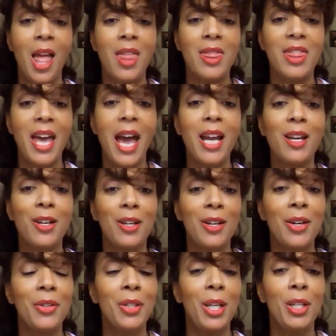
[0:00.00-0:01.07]
That
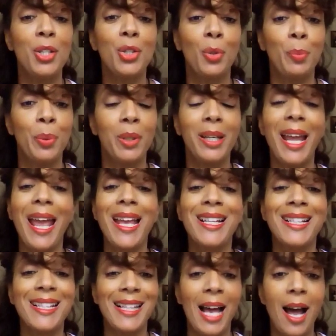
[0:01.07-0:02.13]
girl needs to put a
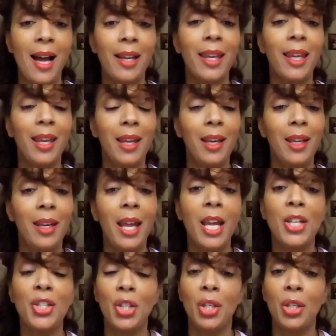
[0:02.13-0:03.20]
sock in it
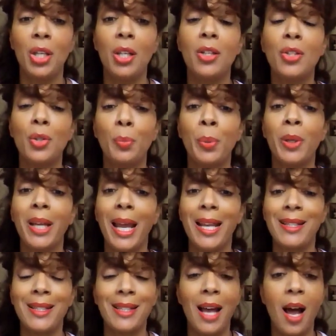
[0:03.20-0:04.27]
and she needs to put a
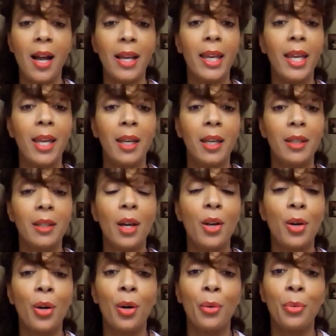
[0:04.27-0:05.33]
sock in it
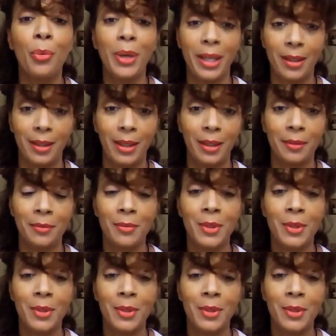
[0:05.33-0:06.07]
quickly.